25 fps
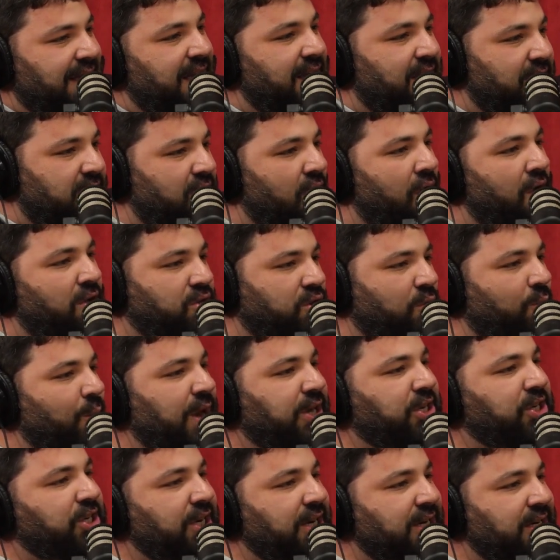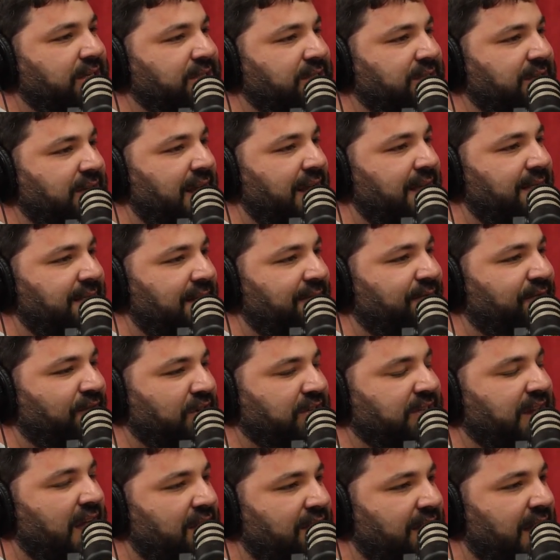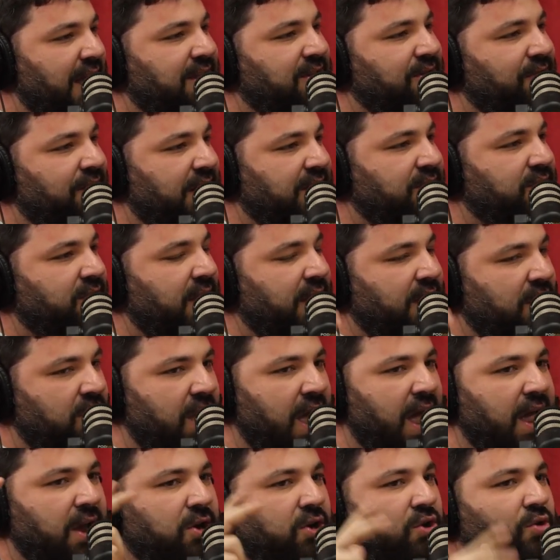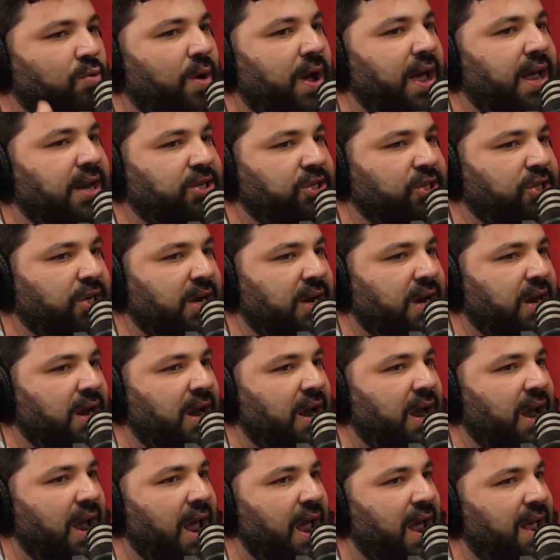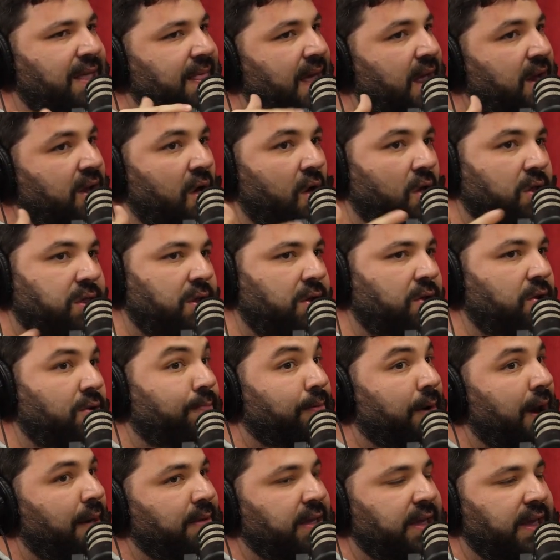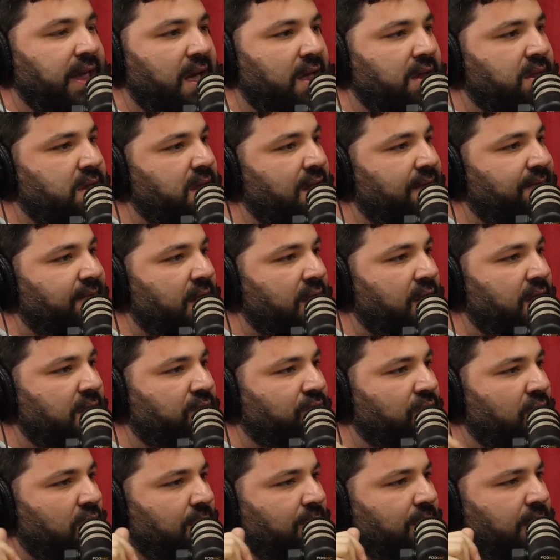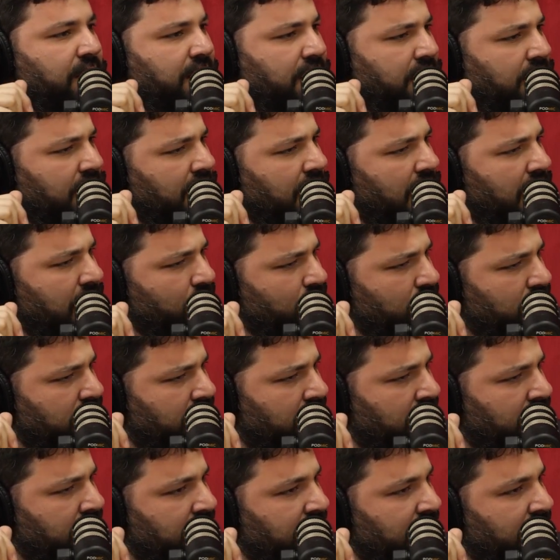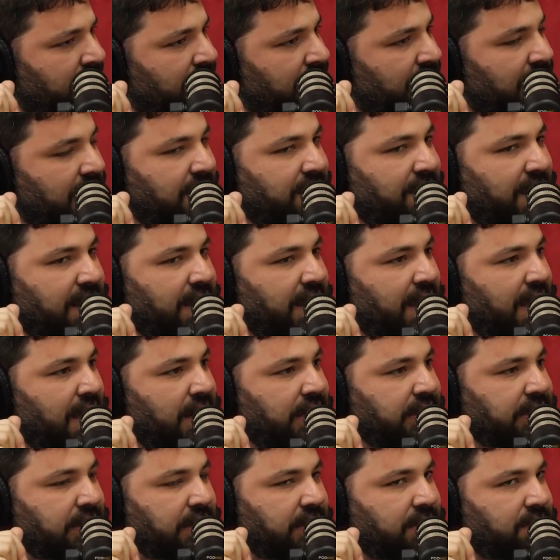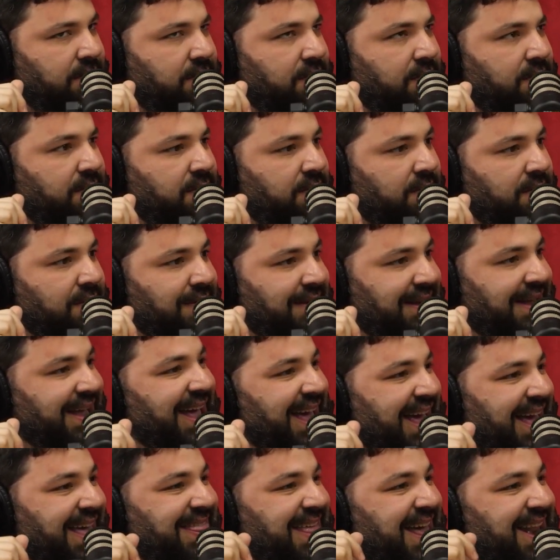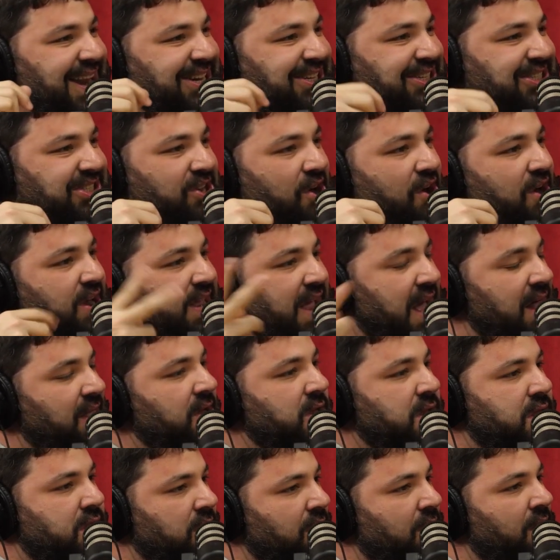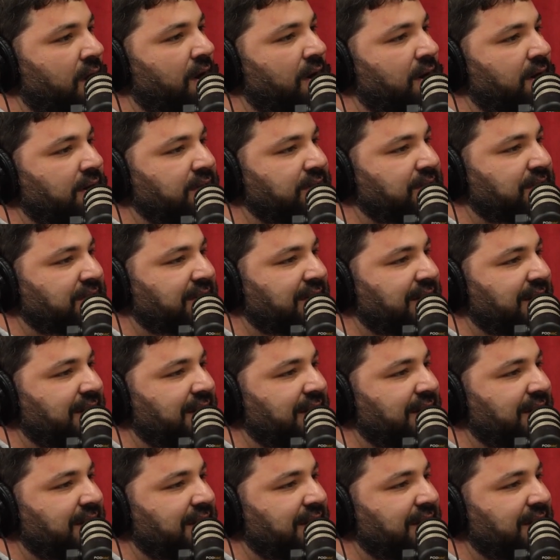It's all Twitches, and the first guy that got Tourette's, they're like, "Yeah, you're Twitch." And then also you'll probably yell stuff uncontrollably. And they're like, I will? And he's like, yeah. And he's like, and then he just started yelling slurs.